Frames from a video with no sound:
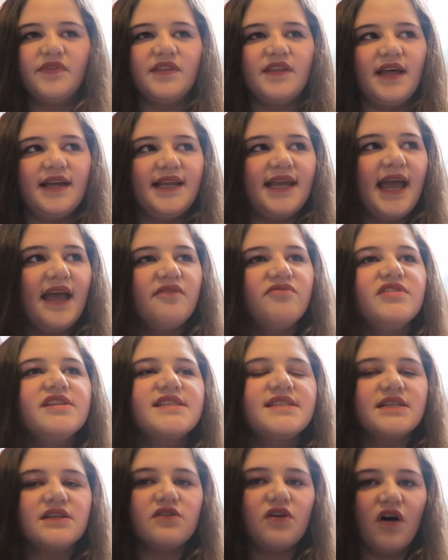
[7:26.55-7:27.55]
Like every
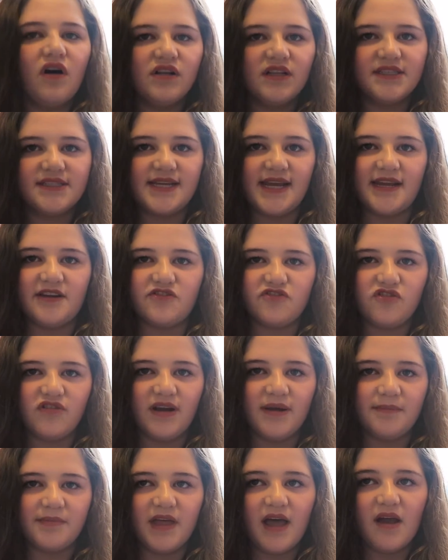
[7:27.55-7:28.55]
single holiday
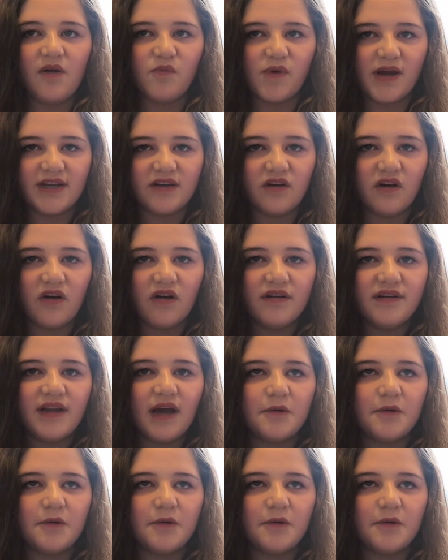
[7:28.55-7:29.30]
trip that I went on,